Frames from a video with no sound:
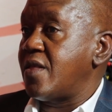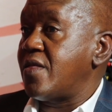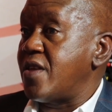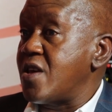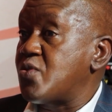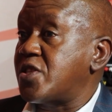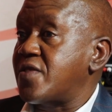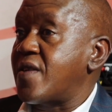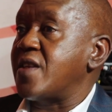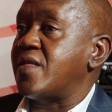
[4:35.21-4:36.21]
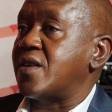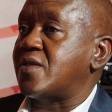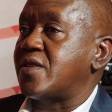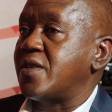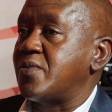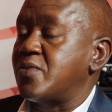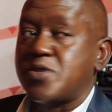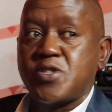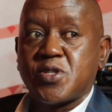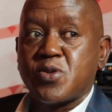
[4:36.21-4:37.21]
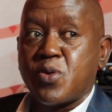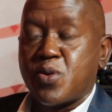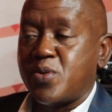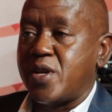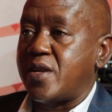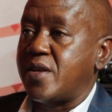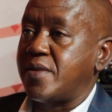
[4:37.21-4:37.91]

The Equator Rally that was just concluded.